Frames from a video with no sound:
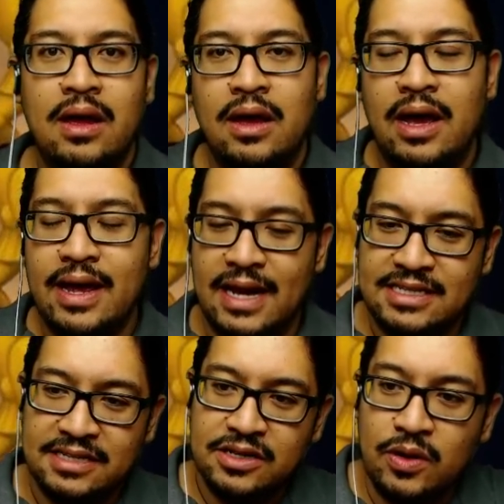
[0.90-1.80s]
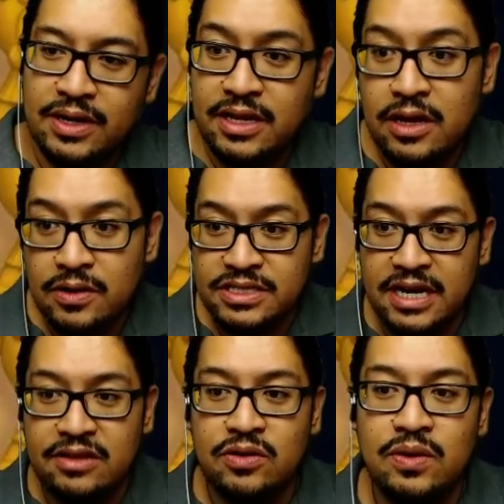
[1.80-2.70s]
Hey guys, how's it going?
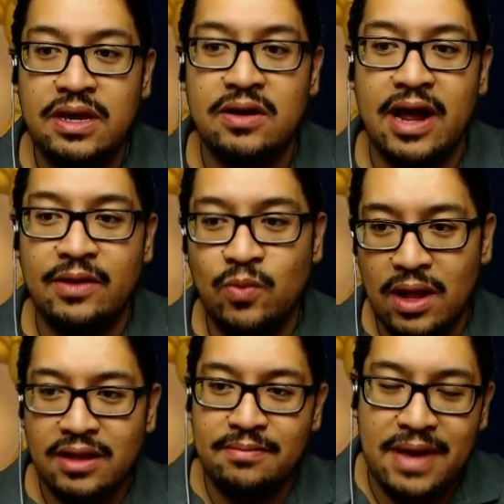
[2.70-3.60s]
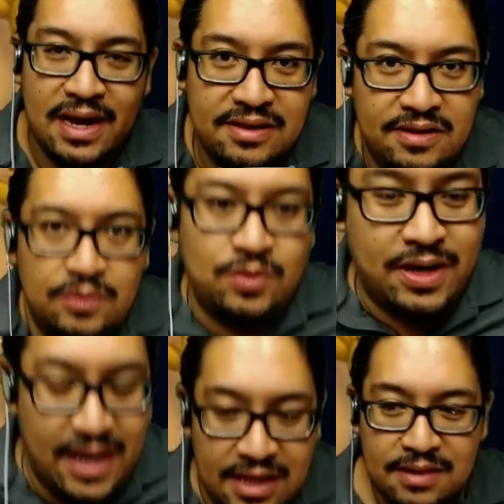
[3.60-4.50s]
DUJ2 here, and welcome back to
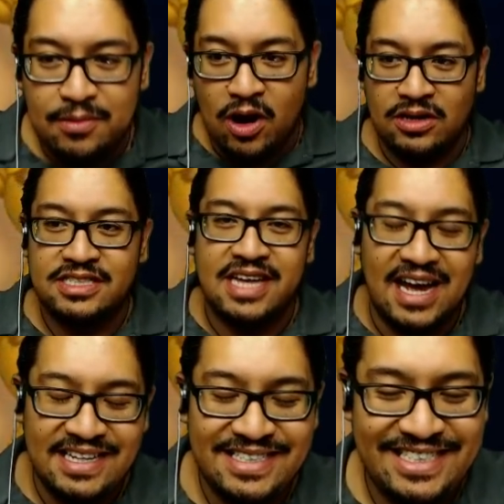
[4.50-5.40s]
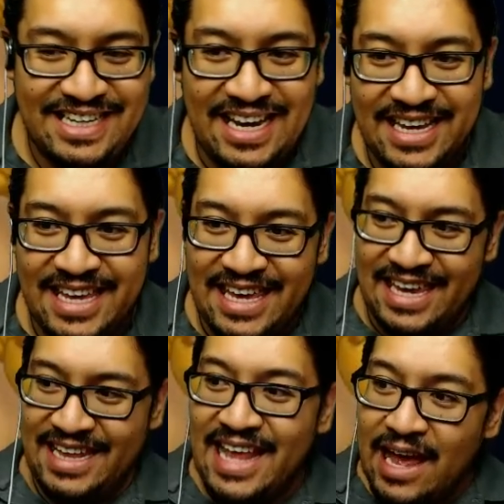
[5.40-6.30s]
Kingdom Hearts Unchained
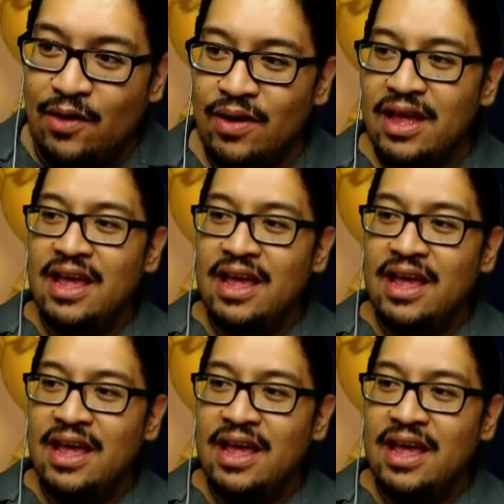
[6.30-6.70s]
Key. Now,